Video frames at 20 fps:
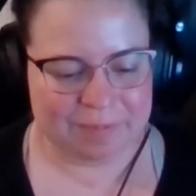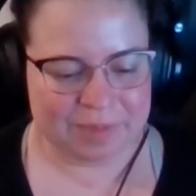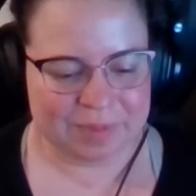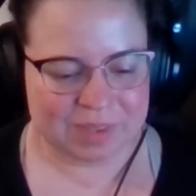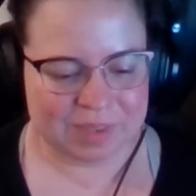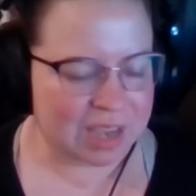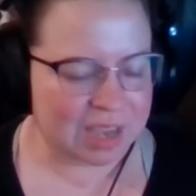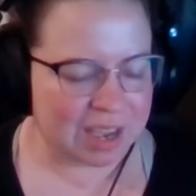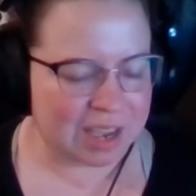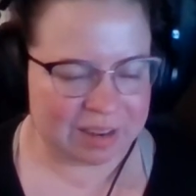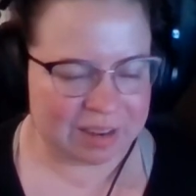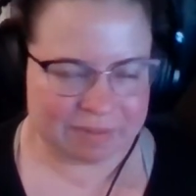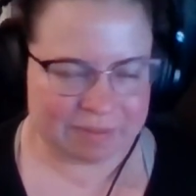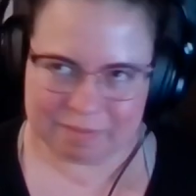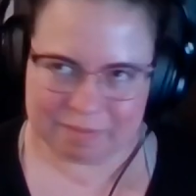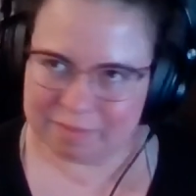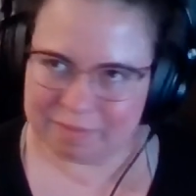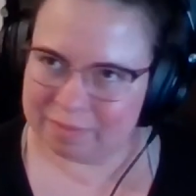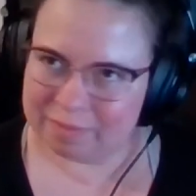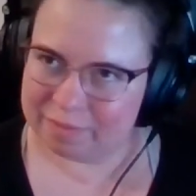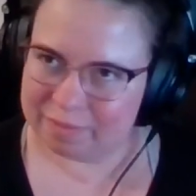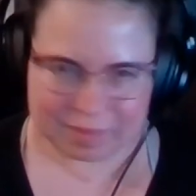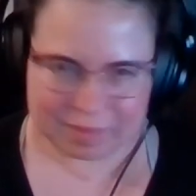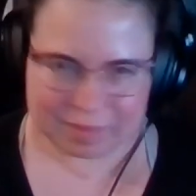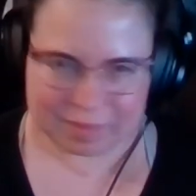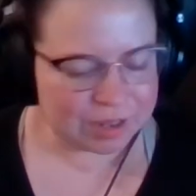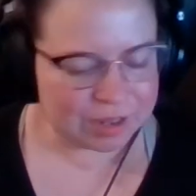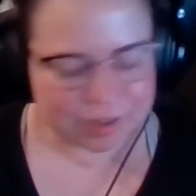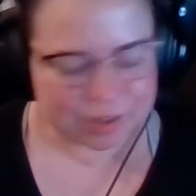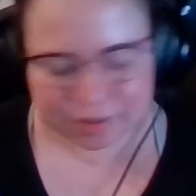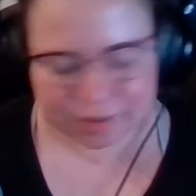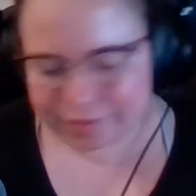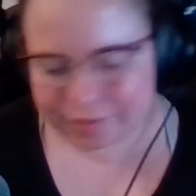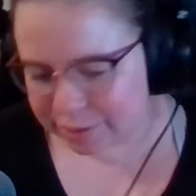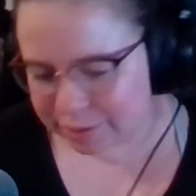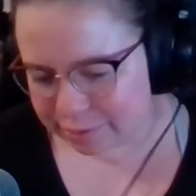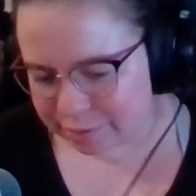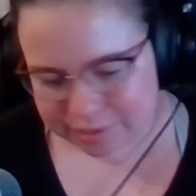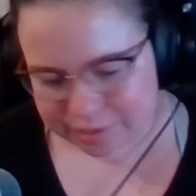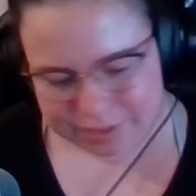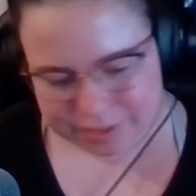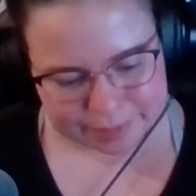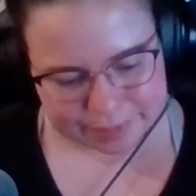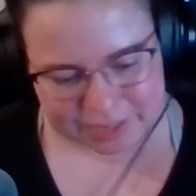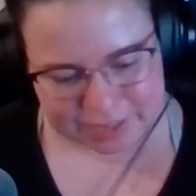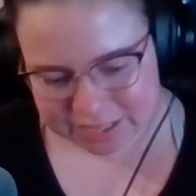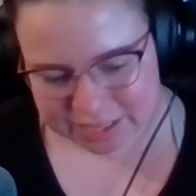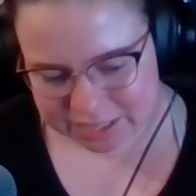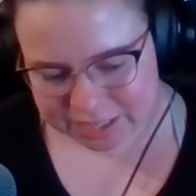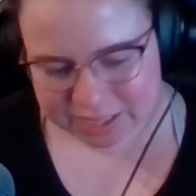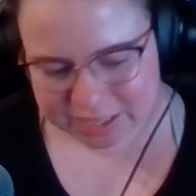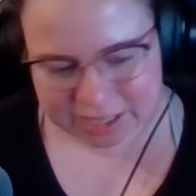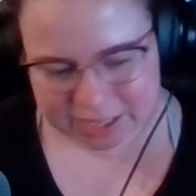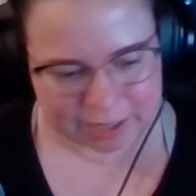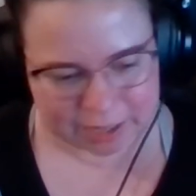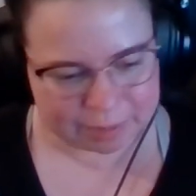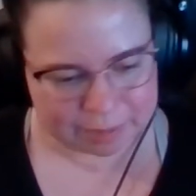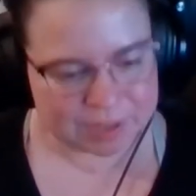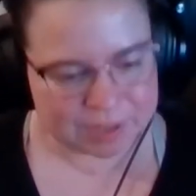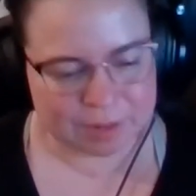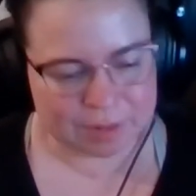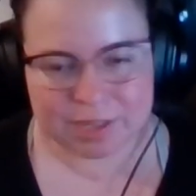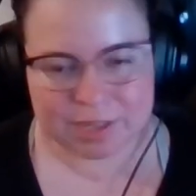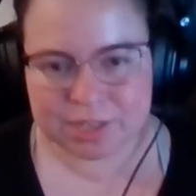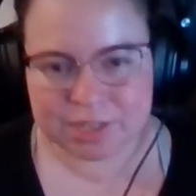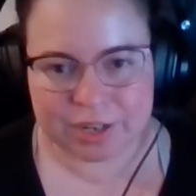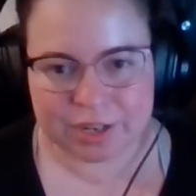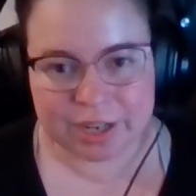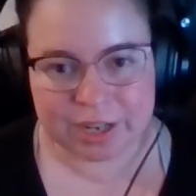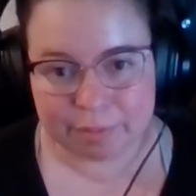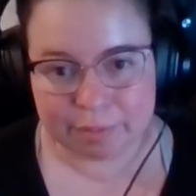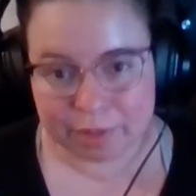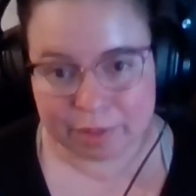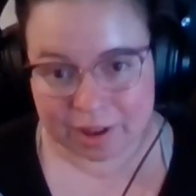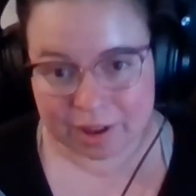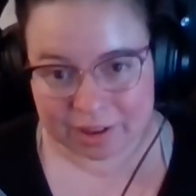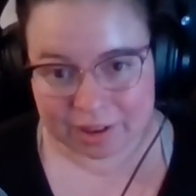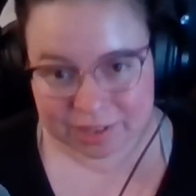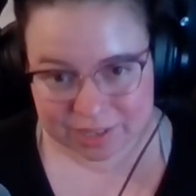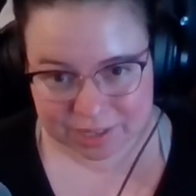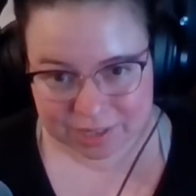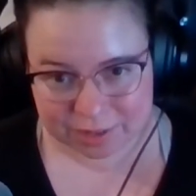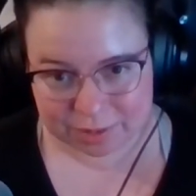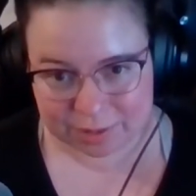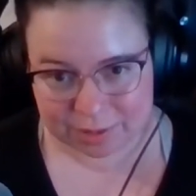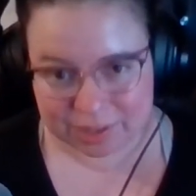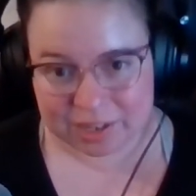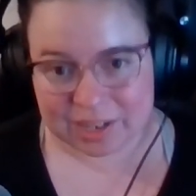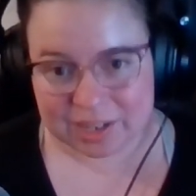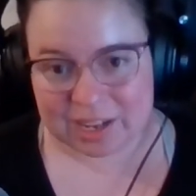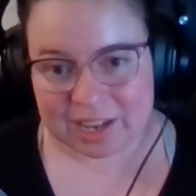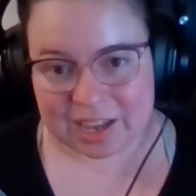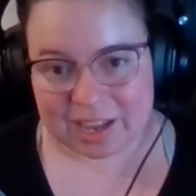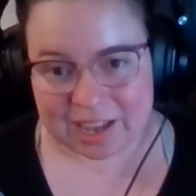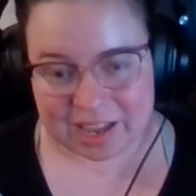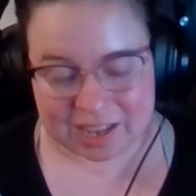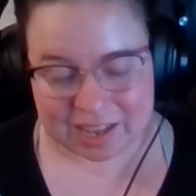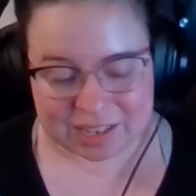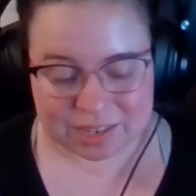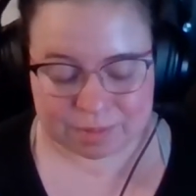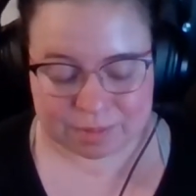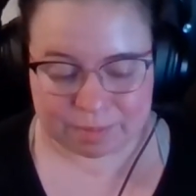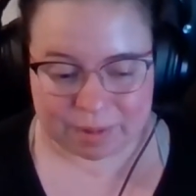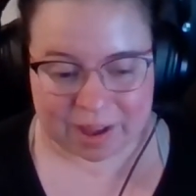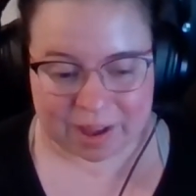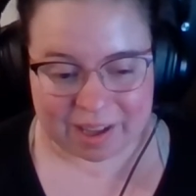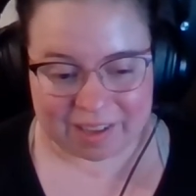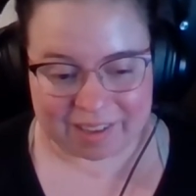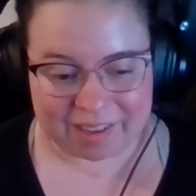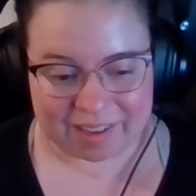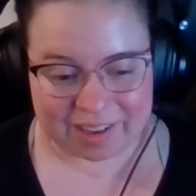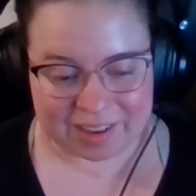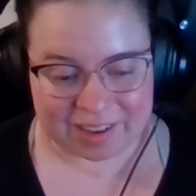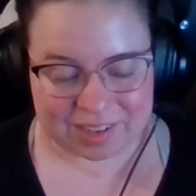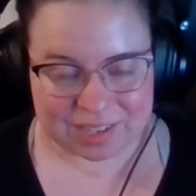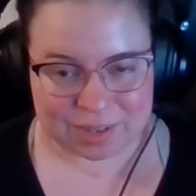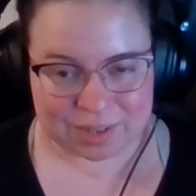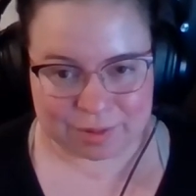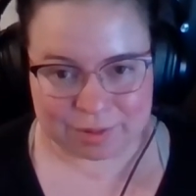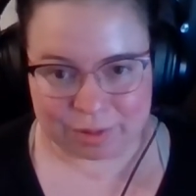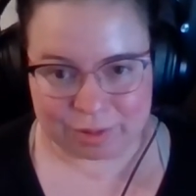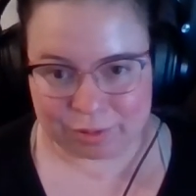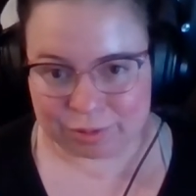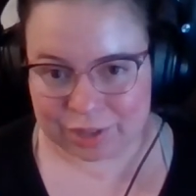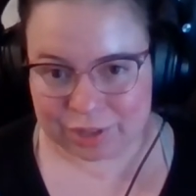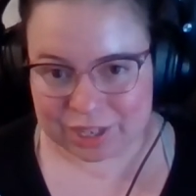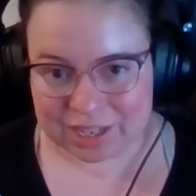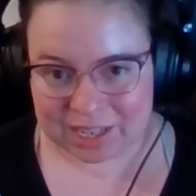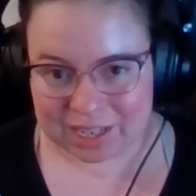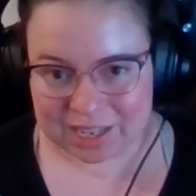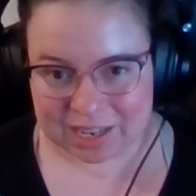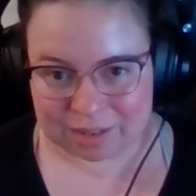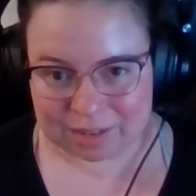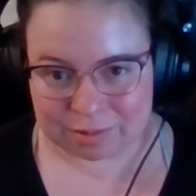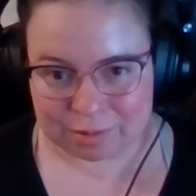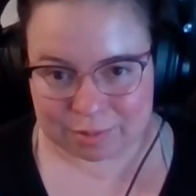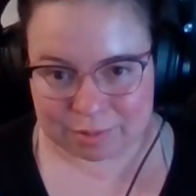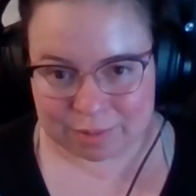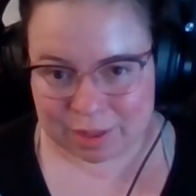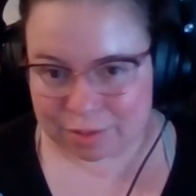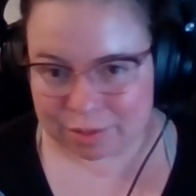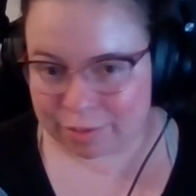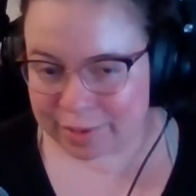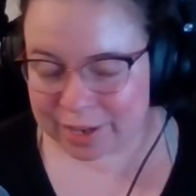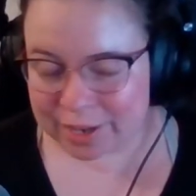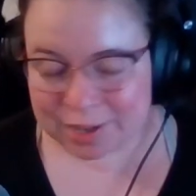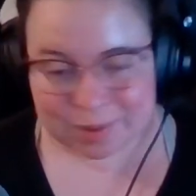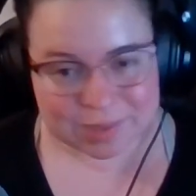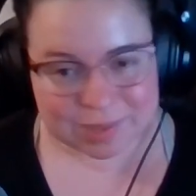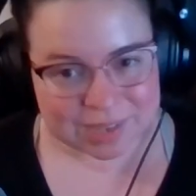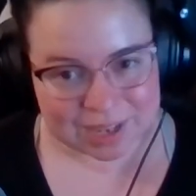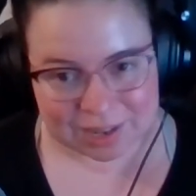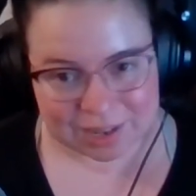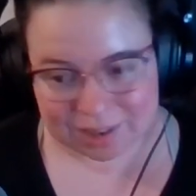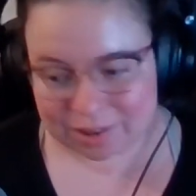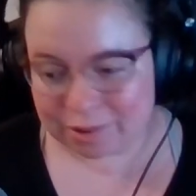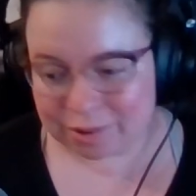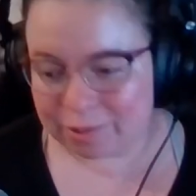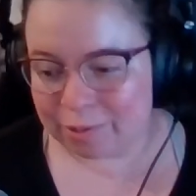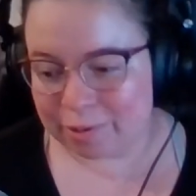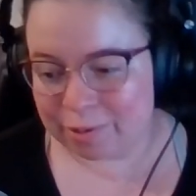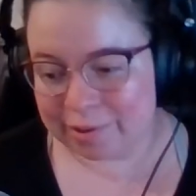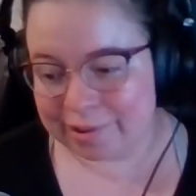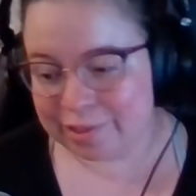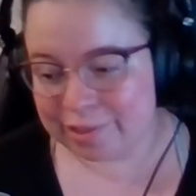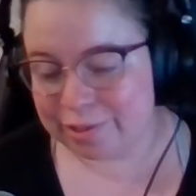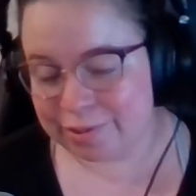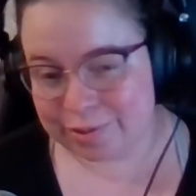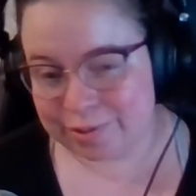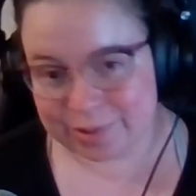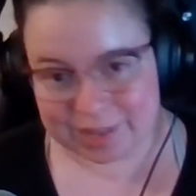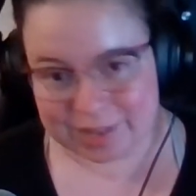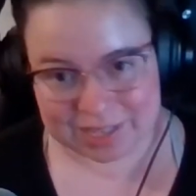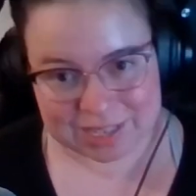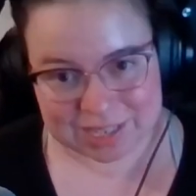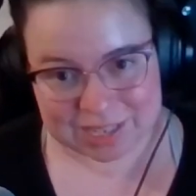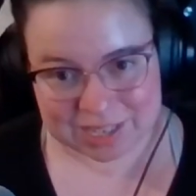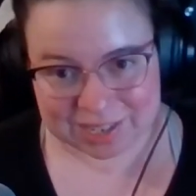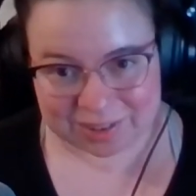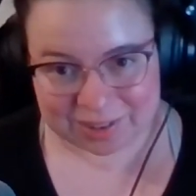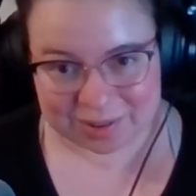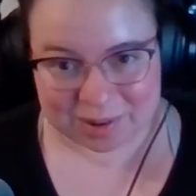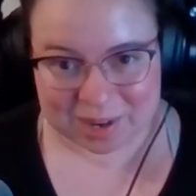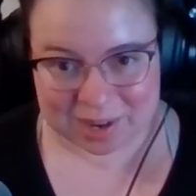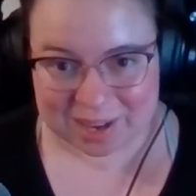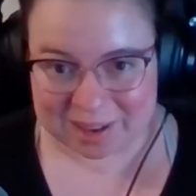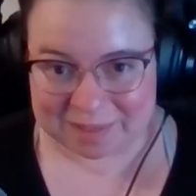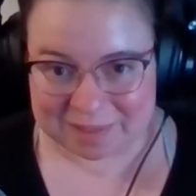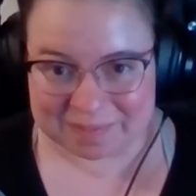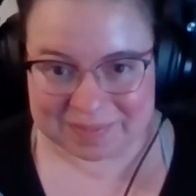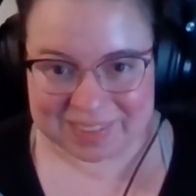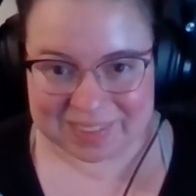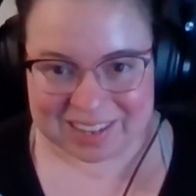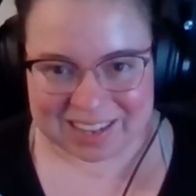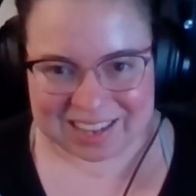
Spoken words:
It's got interviews, business tips. I'll be starting a blog soon as well. So feel free to connect with me through my newsletter or through Instagram.